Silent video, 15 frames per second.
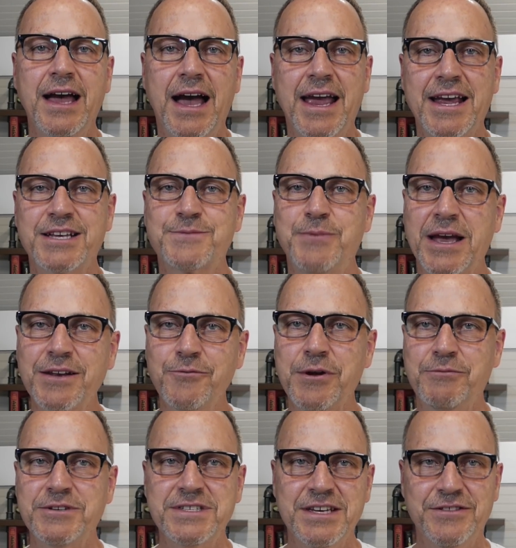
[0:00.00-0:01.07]
I expect
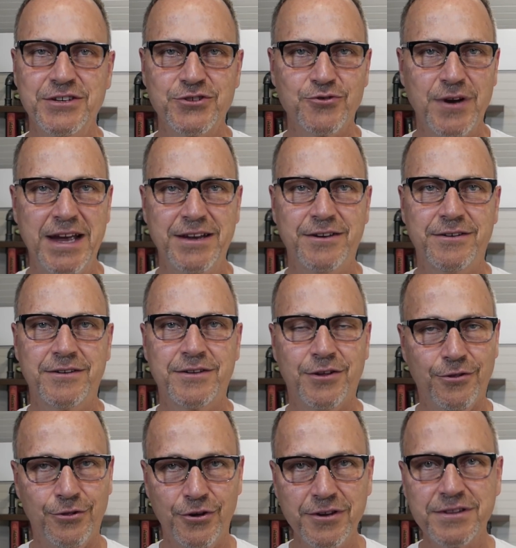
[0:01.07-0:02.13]
we will see the trend
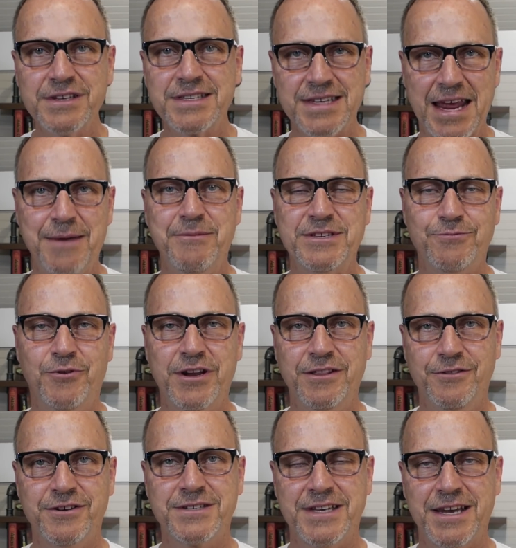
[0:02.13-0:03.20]
to look the same as what
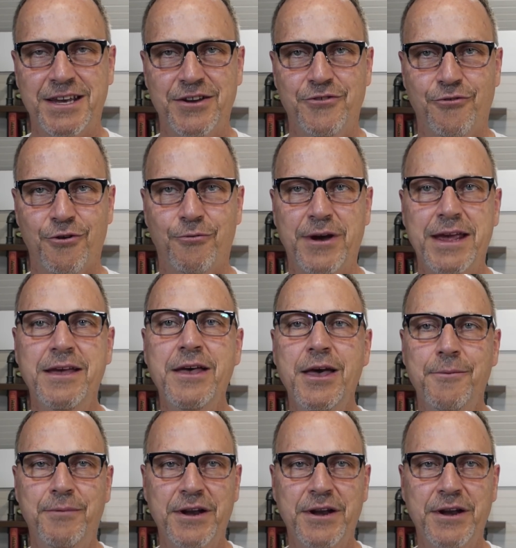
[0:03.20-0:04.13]
it looks like in Norway,